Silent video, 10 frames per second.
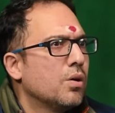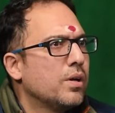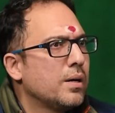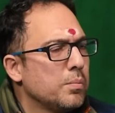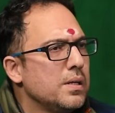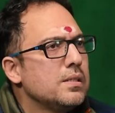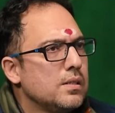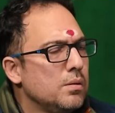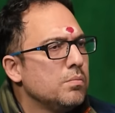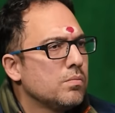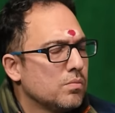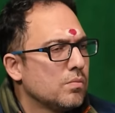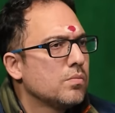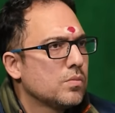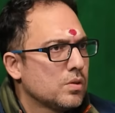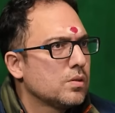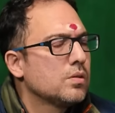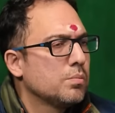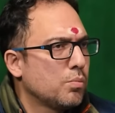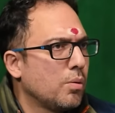Now, that may seem
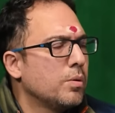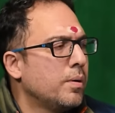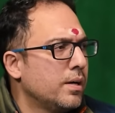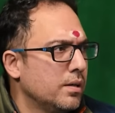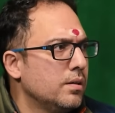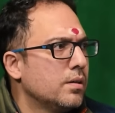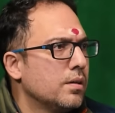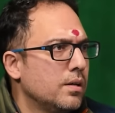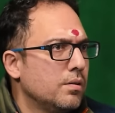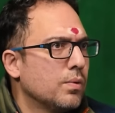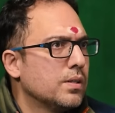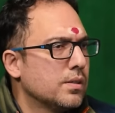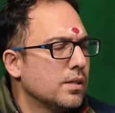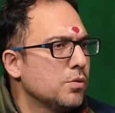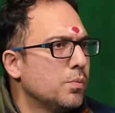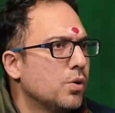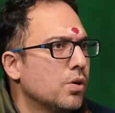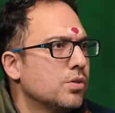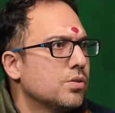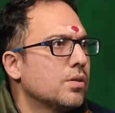problematic in one sense,
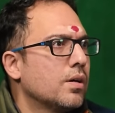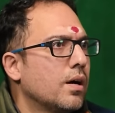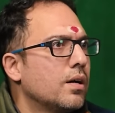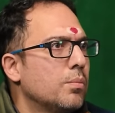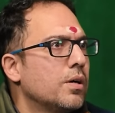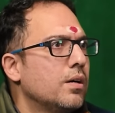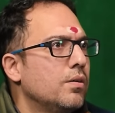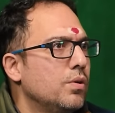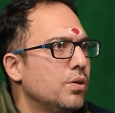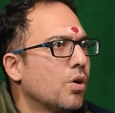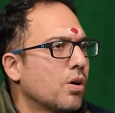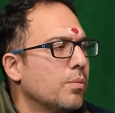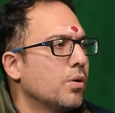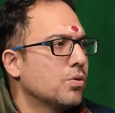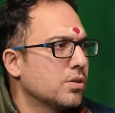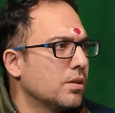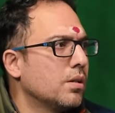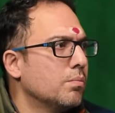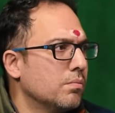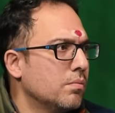because ultimately we talk about
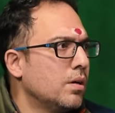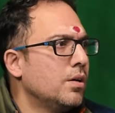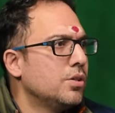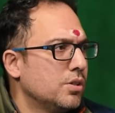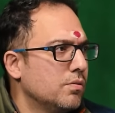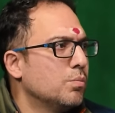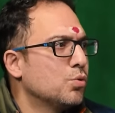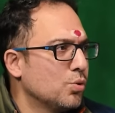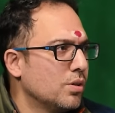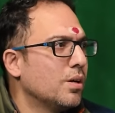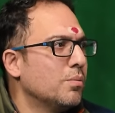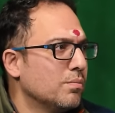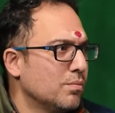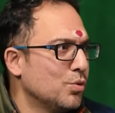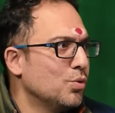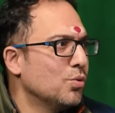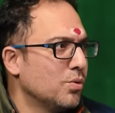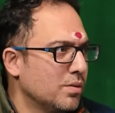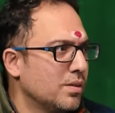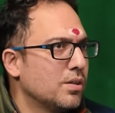Satyam, Shivam, Sundaram, you
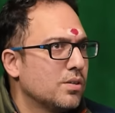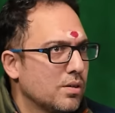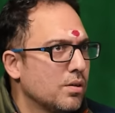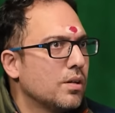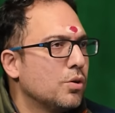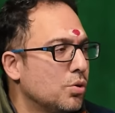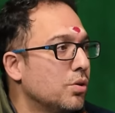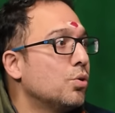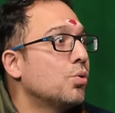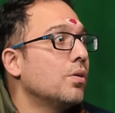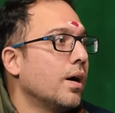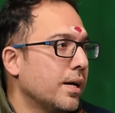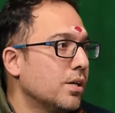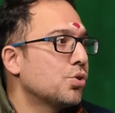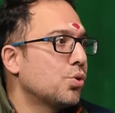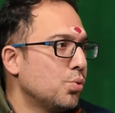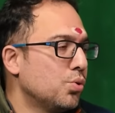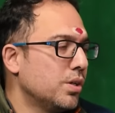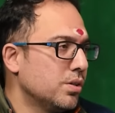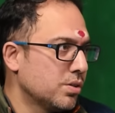know, the highest
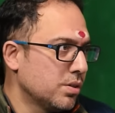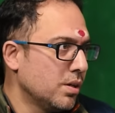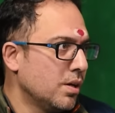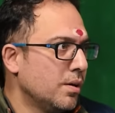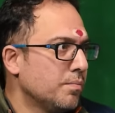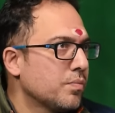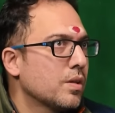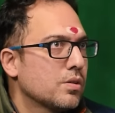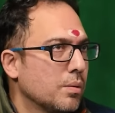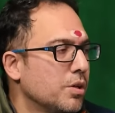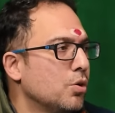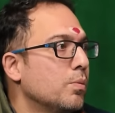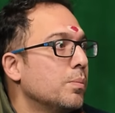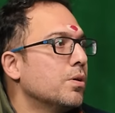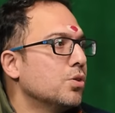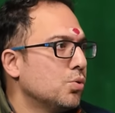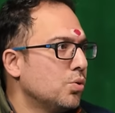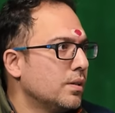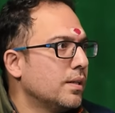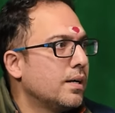truth is something to be
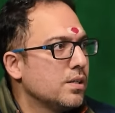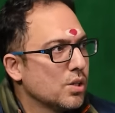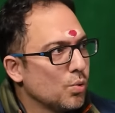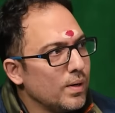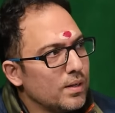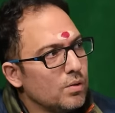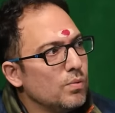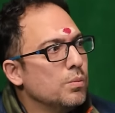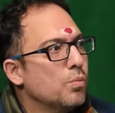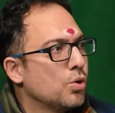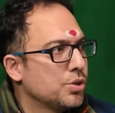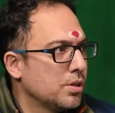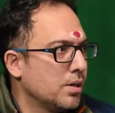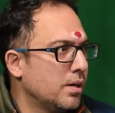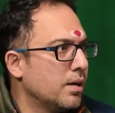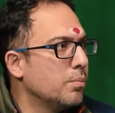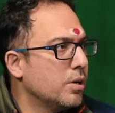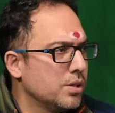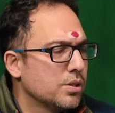pursued, and that is equated with moksha and liberation.